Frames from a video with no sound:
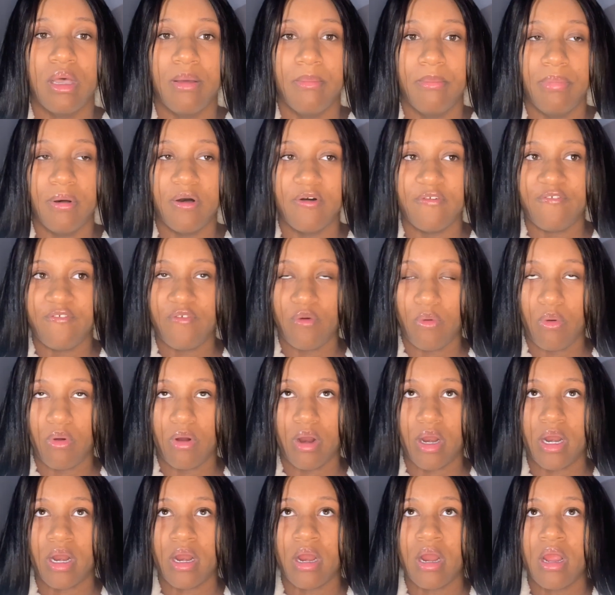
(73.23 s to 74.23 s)

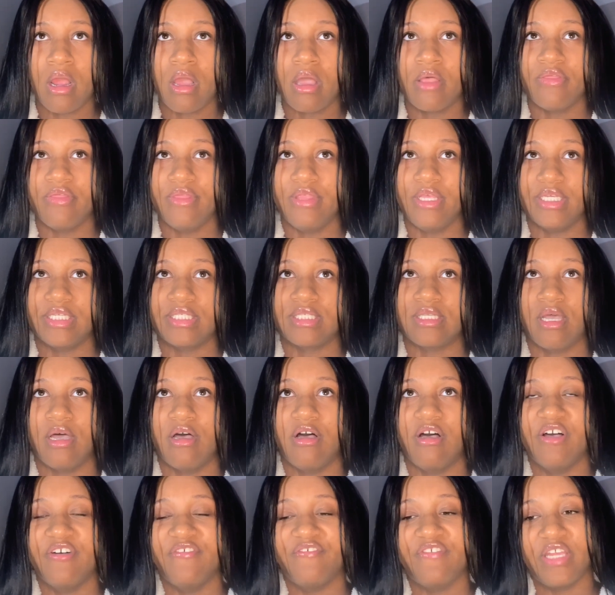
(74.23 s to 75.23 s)
before this
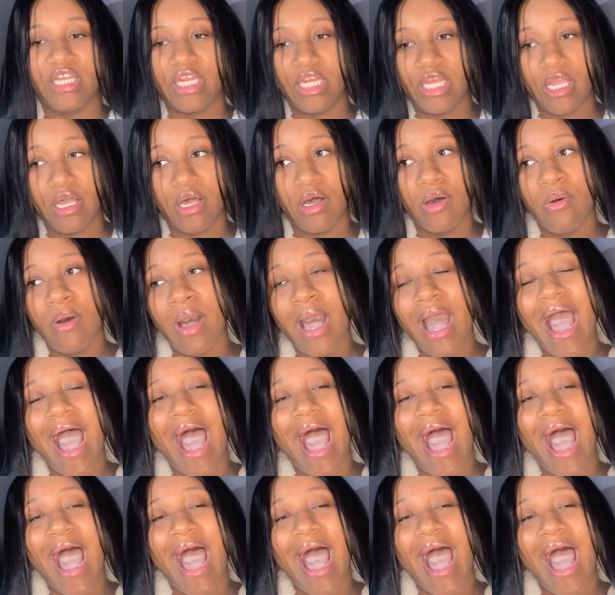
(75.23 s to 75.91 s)
video.